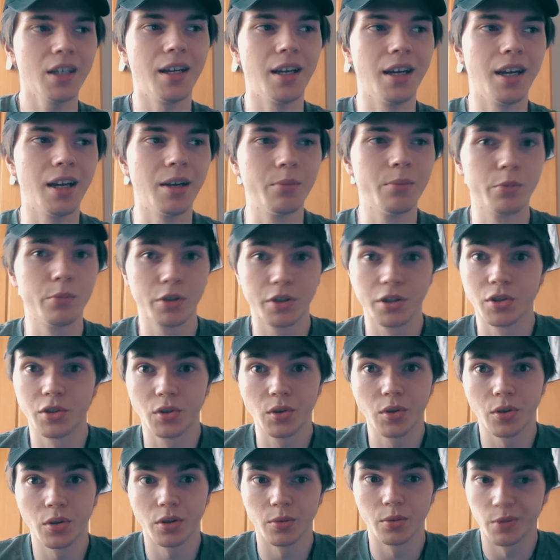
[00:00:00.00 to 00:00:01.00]
um, which is
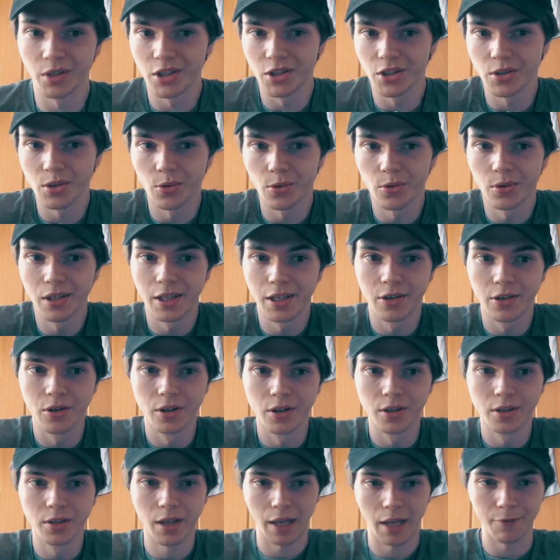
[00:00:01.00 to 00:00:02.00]
good, which is totally
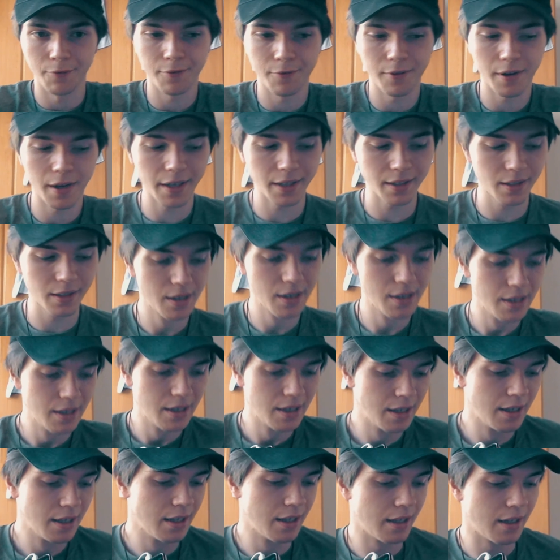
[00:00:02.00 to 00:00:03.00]
good and fine,
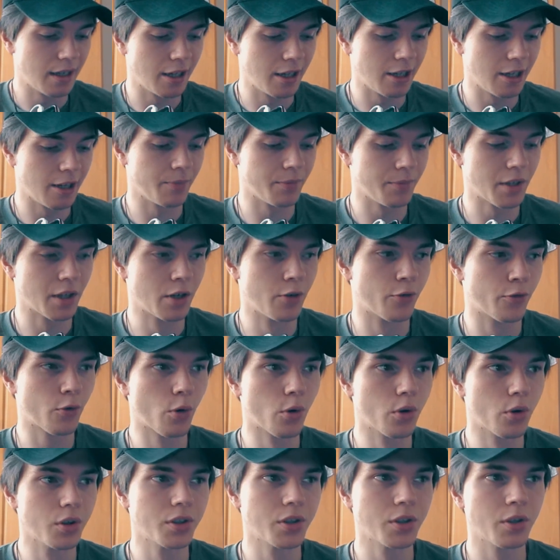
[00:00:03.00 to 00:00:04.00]
um, then of
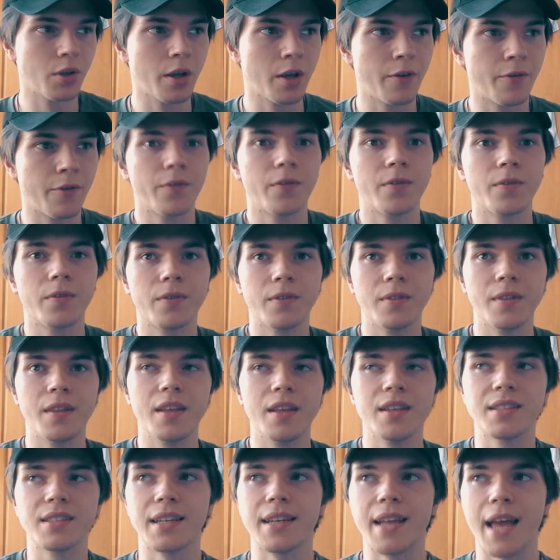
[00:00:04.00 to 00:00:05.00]
course, you know, if
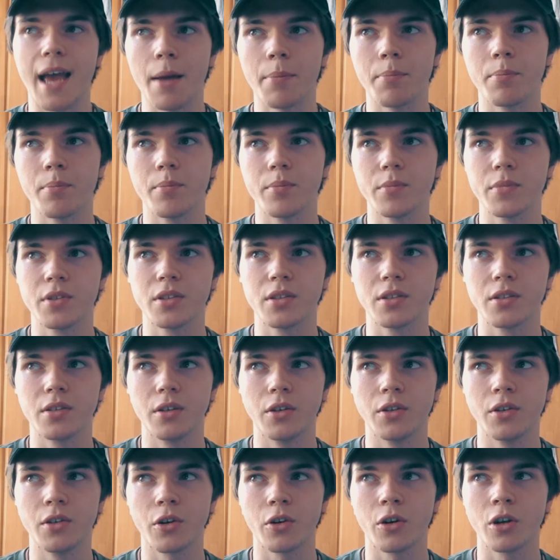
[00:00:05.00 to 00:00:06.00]
this then happens,
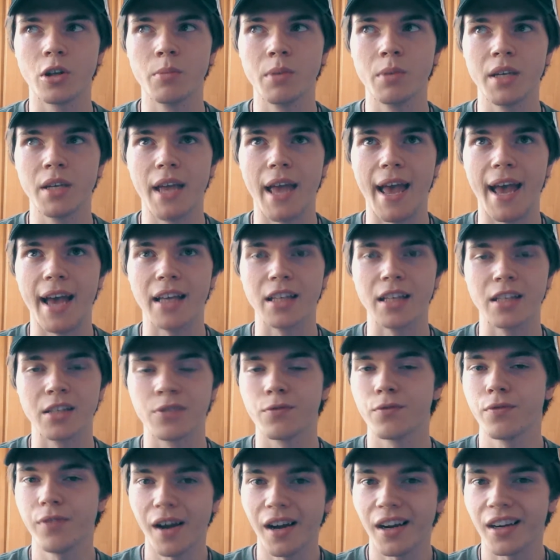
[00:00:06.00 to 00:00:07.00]
you're not going to be as
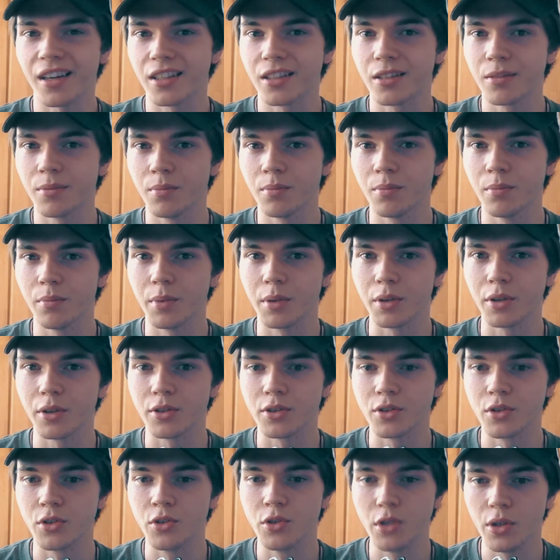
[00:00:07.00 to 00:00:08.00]
fucked
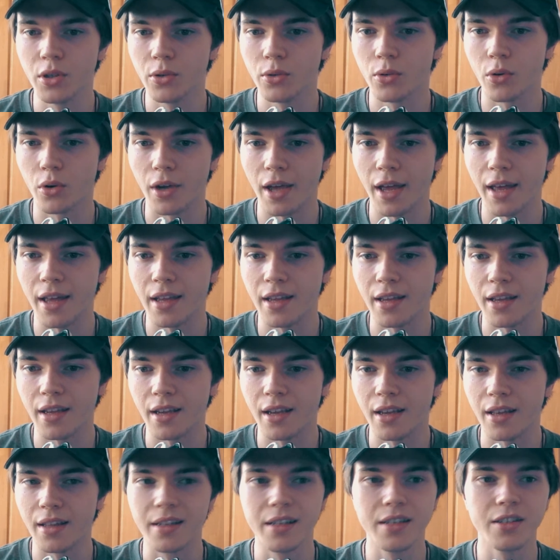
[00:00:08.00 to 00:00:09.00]
because you knew, okay,
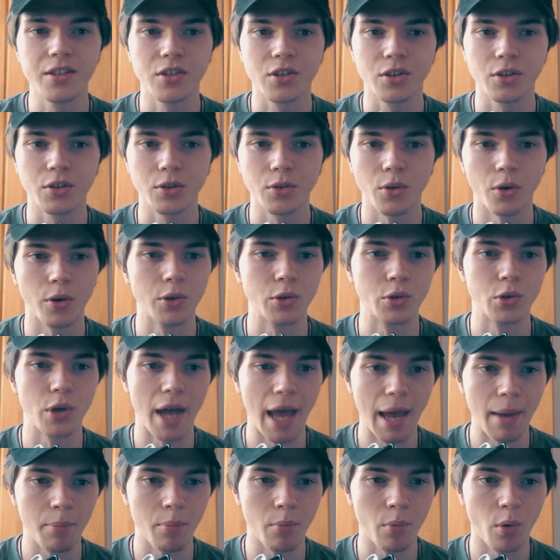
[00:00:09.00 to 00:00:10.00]
it is going to
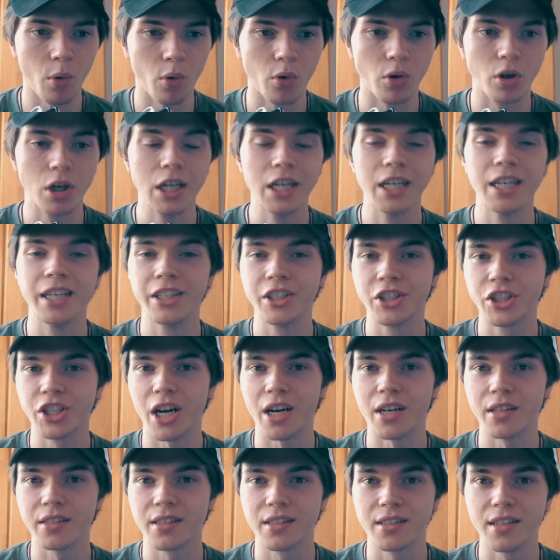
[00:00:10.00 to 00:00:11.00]
happen, or
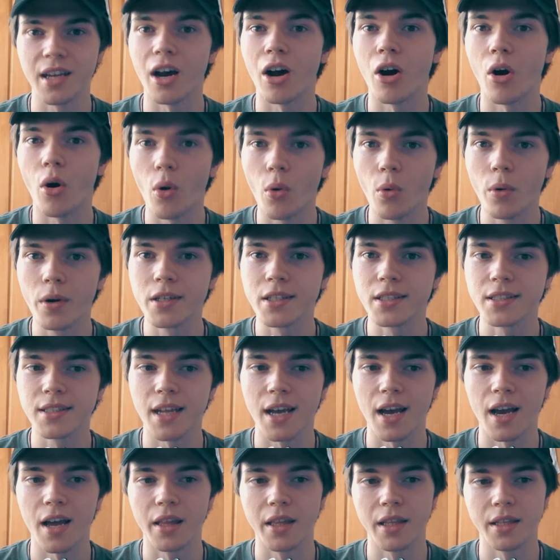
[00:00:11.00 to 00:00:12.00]
chances are always
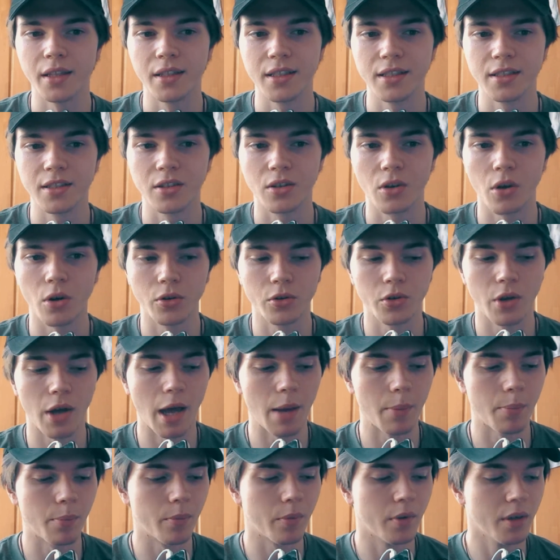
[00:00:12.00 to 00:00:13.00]
there that this is going to
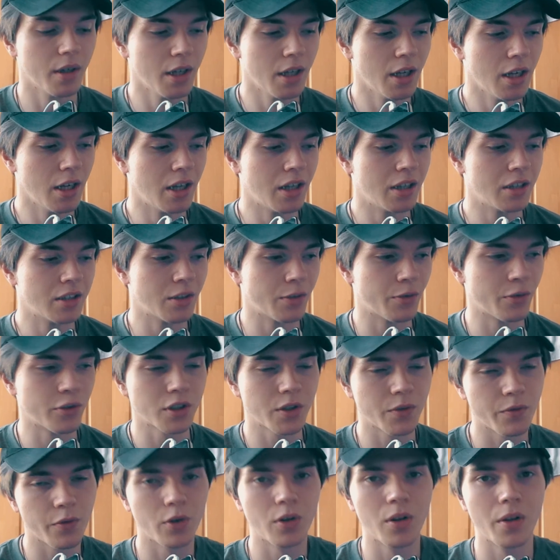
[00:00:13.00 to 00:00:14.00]
happen. So,
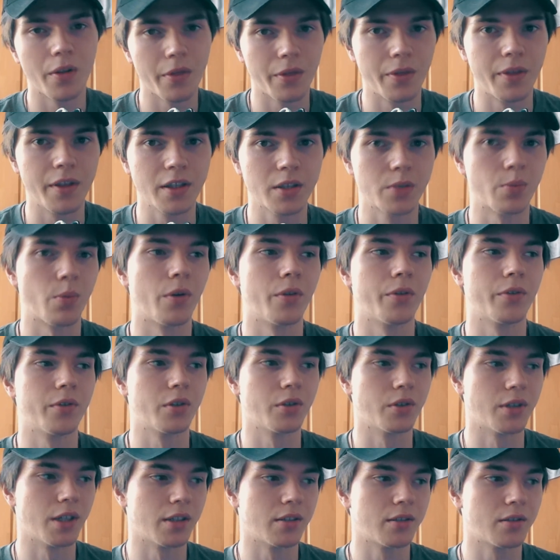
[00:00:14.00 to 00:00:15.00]
first of all, this one,
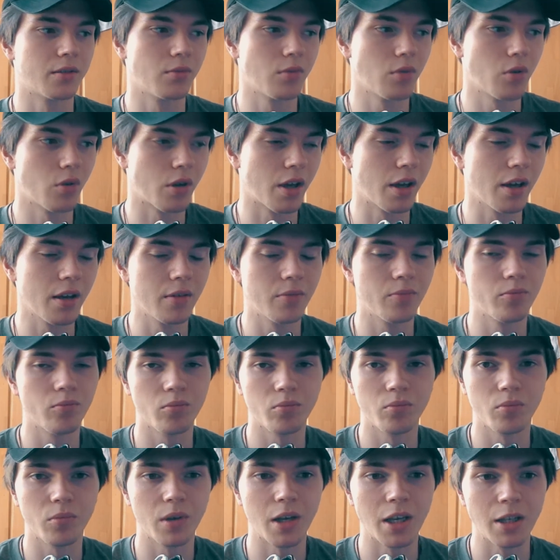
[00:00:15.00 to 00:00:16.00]
so that's okay,
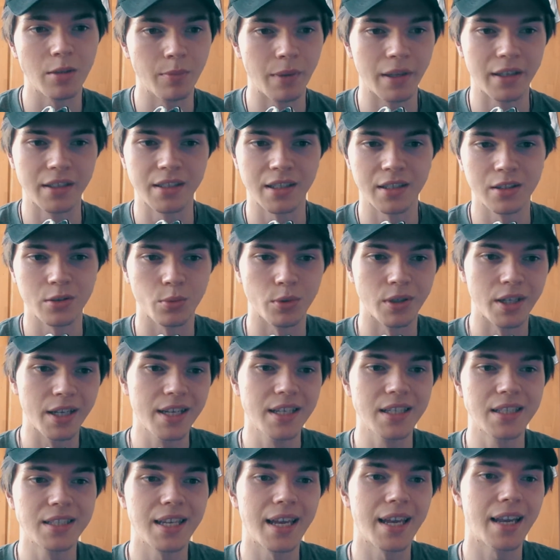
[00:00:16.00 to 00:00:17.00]
it makes sense what
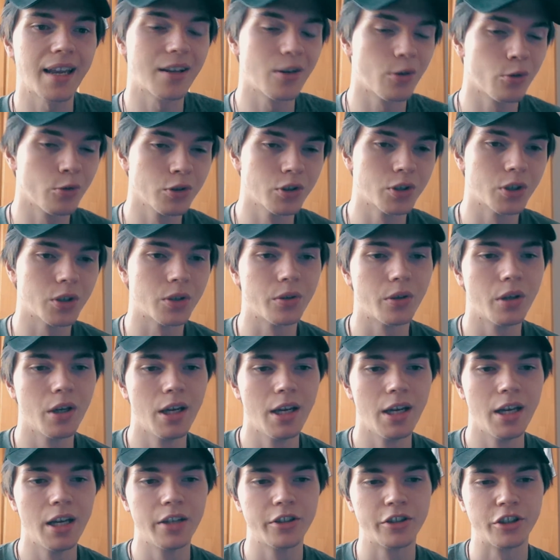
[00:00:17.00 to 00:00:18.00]
he's saying, and also
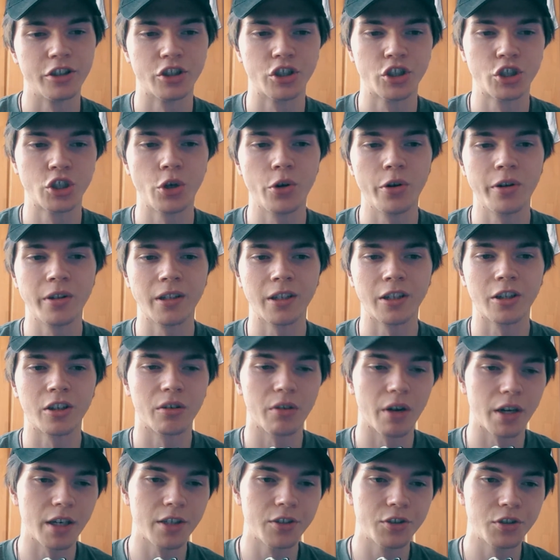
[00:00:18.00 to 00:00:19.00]
just showing the
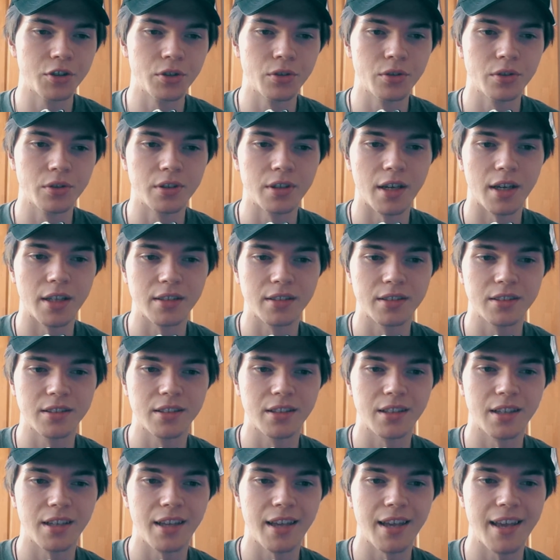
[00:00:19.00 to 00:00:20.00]
gratitude
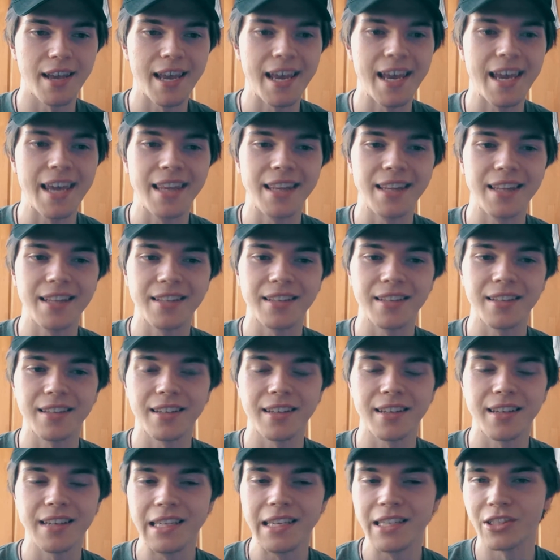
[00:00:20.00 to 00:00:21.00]
that it
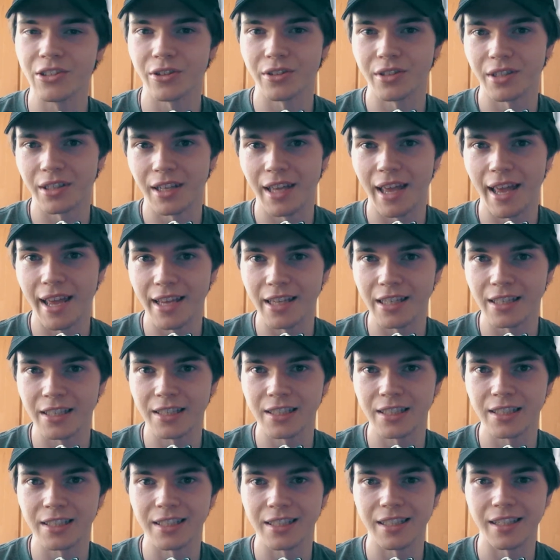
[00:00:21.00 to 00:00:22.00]
is not the
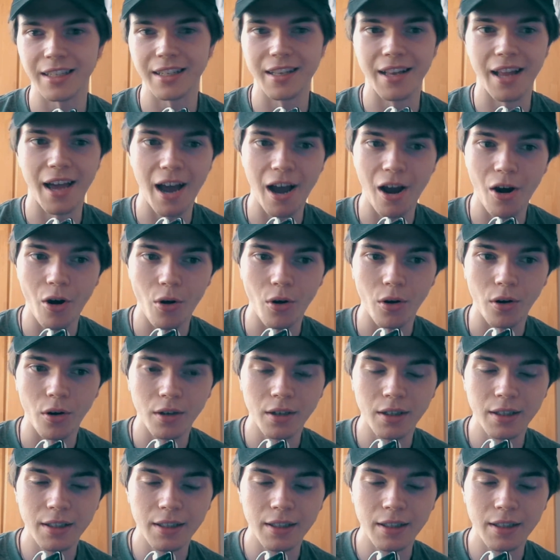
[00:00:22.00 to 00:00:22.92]
case now.